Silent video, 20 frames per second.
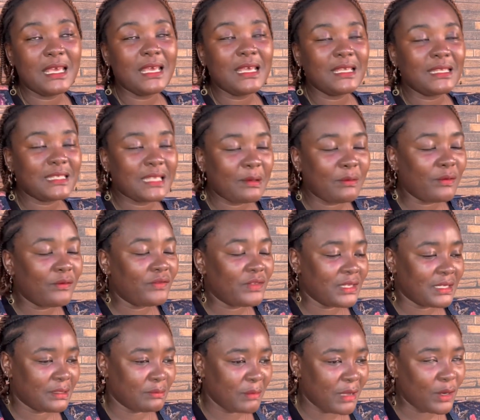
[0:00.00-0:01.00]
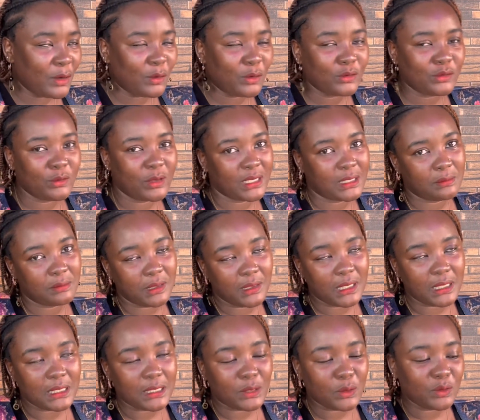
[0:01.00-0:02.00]
some of these men also
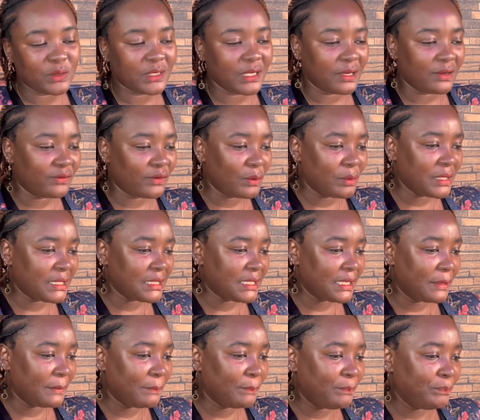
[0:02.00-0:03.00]
experience nausea and vomiting.